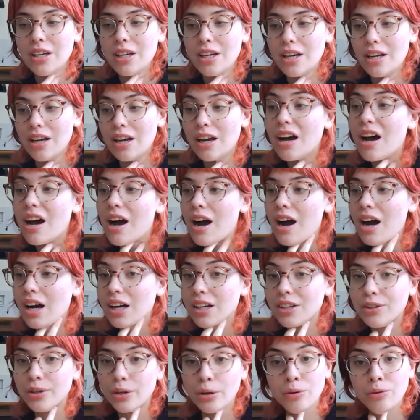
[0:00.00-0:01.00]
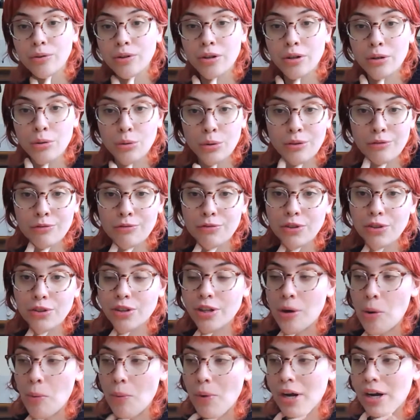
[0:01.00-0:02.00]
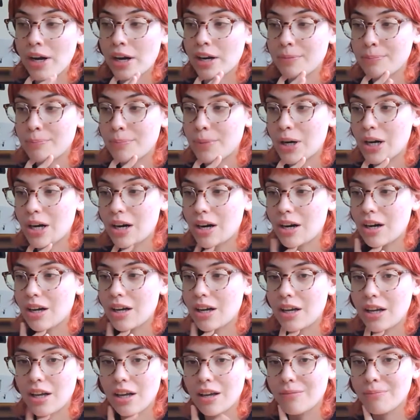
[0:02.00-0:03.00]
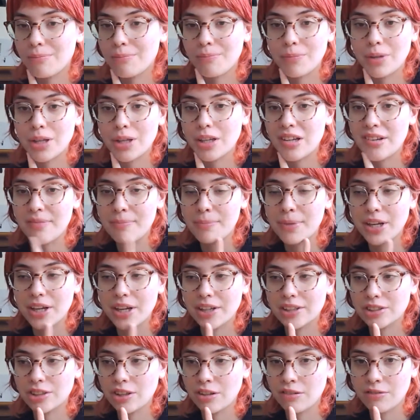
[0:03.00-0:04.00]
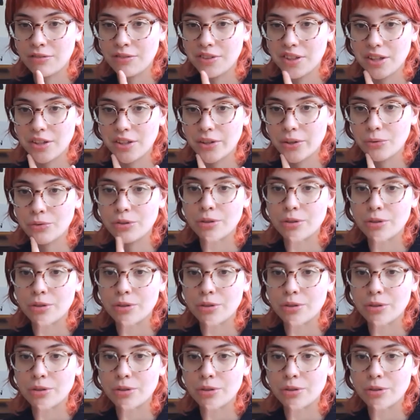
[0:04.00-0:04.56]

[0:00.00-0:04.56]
I don't know if you're aware, but because of, the